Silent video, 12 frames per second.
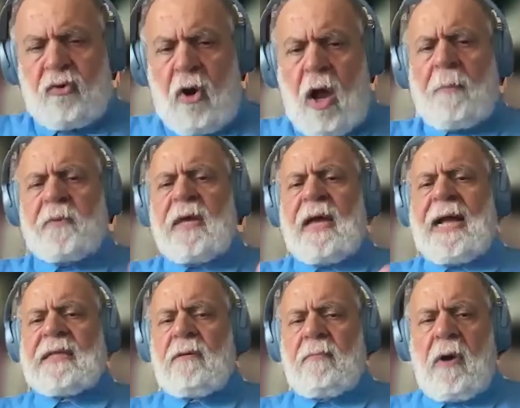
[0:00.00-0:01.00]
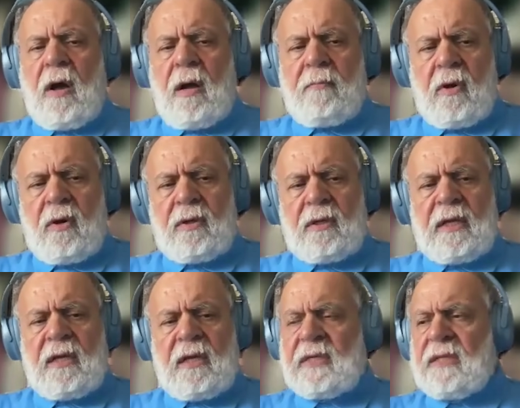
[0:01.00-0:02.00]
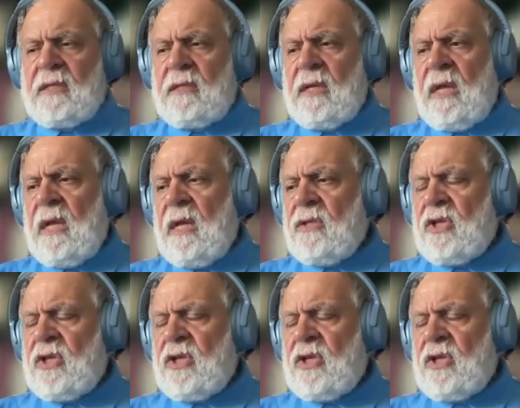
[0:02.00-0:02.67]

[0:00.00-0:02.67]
that dropped atom bomb on innocent